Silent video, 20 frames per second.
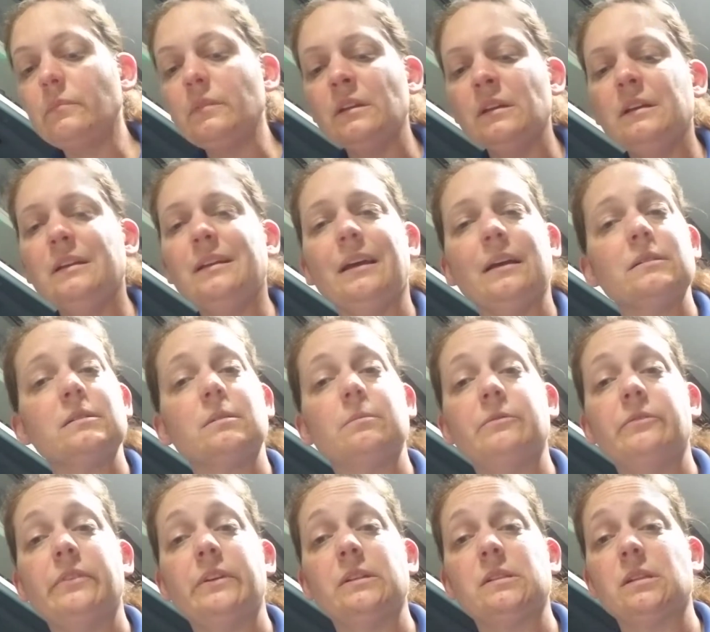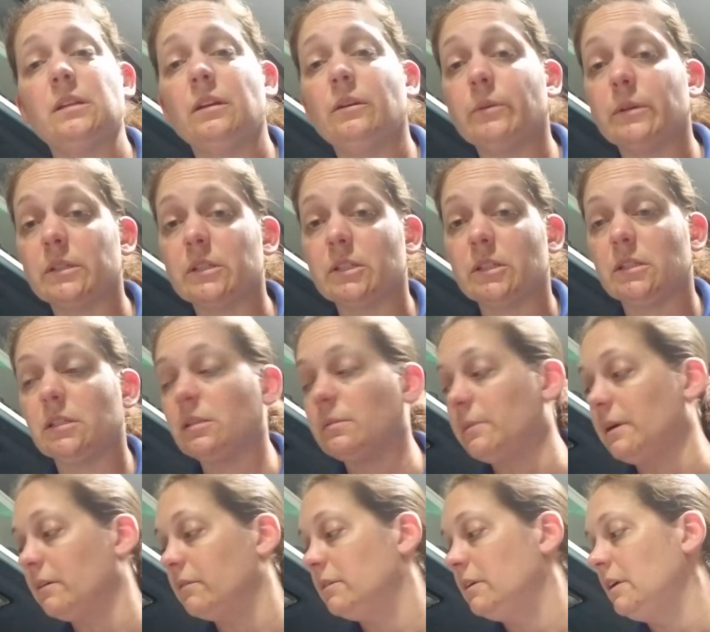I ask him if he has any questions
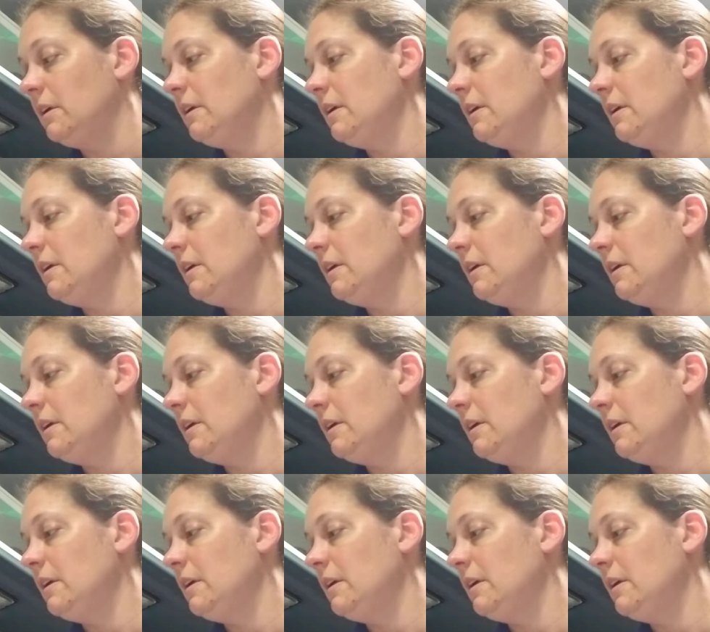about